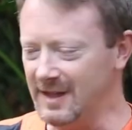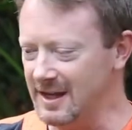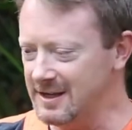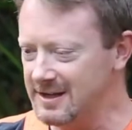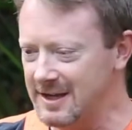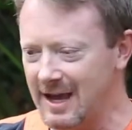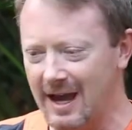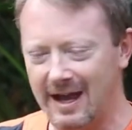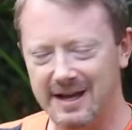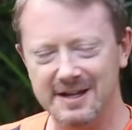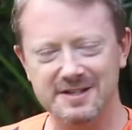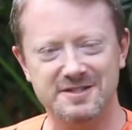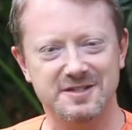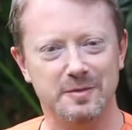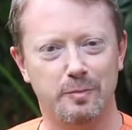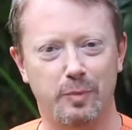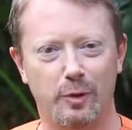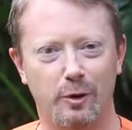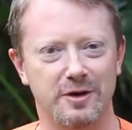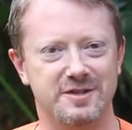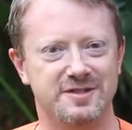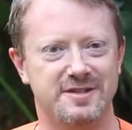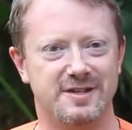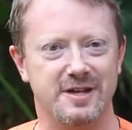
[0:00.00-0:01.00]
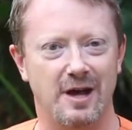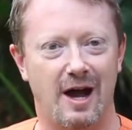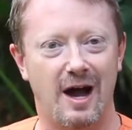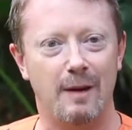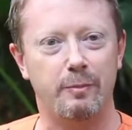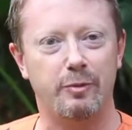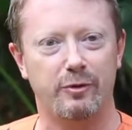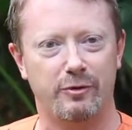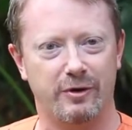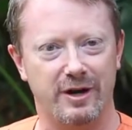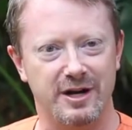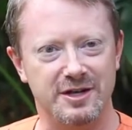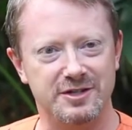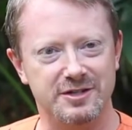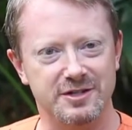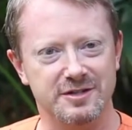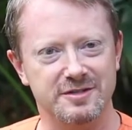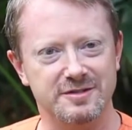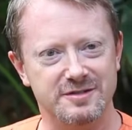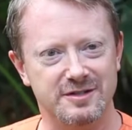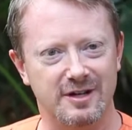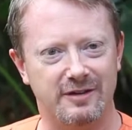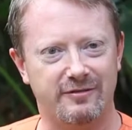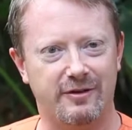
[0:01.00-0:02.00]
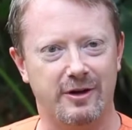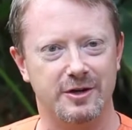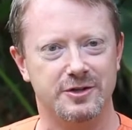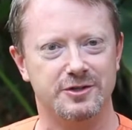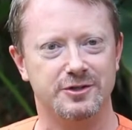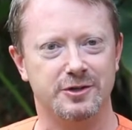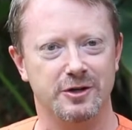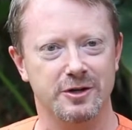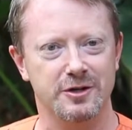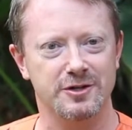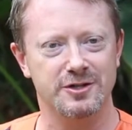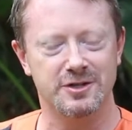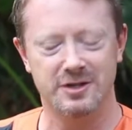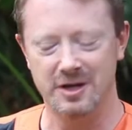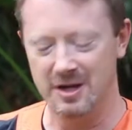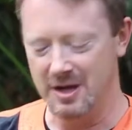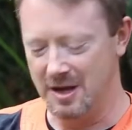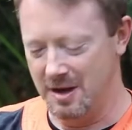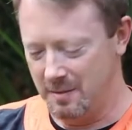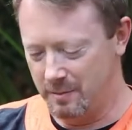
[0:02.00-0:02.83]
Yeah, it supports the operations of our church,